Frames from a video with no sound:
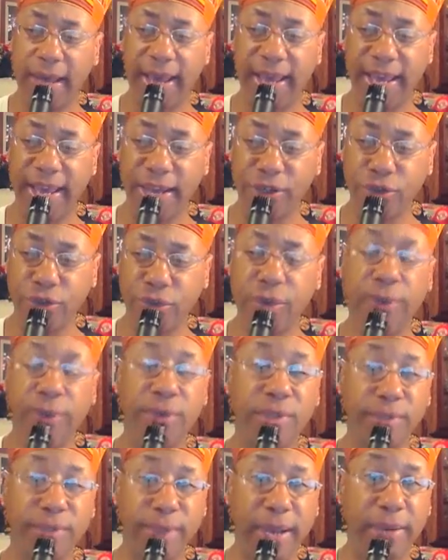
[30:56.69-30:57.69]
A History
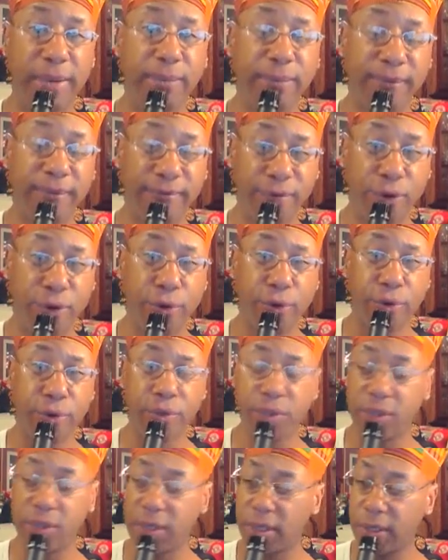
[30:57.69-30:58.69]
of Respectable
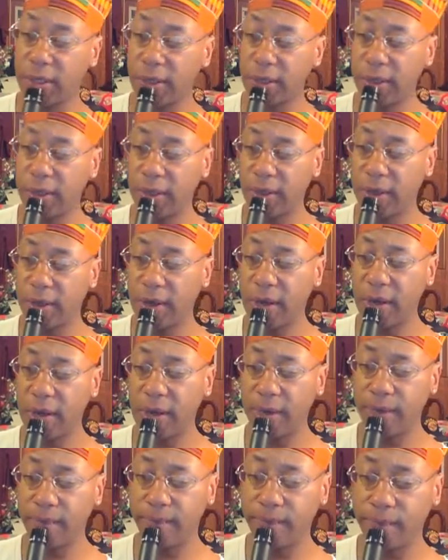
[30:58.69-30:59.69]
Furious.
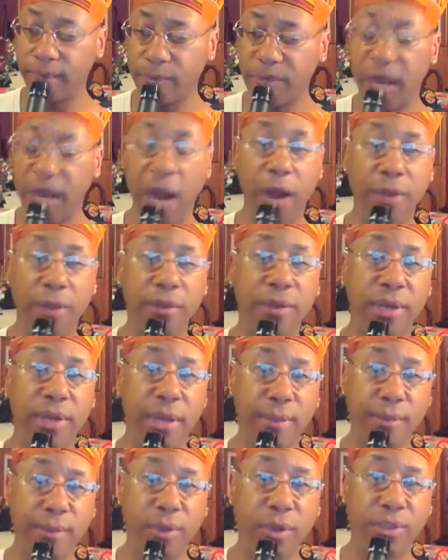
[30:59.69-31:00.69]
The author of
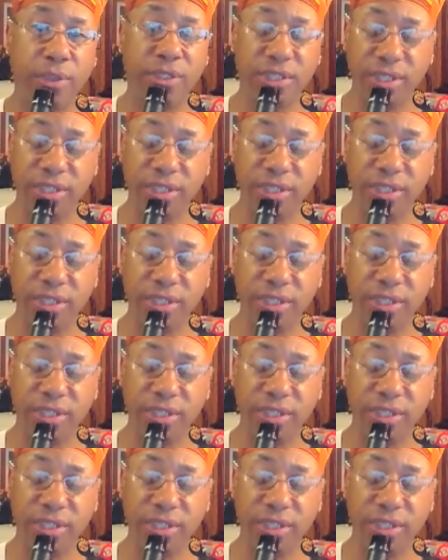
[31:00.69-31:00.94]
that book,